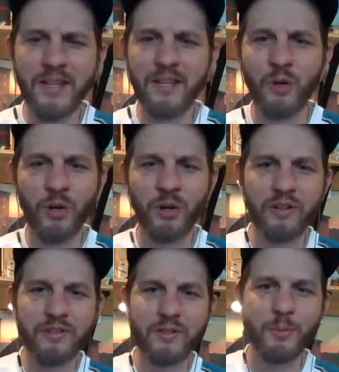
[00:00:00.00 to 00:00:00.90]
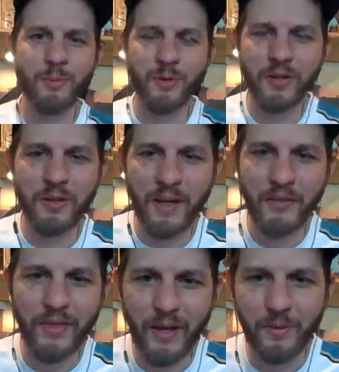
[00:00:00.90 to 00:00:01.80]
yours, so don't worry about
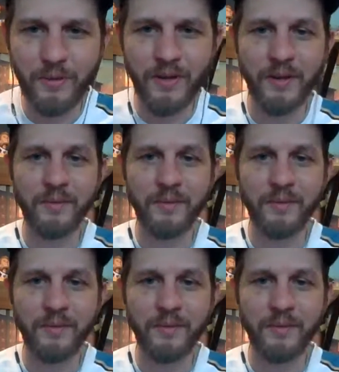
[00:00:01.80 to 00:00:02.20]
that one.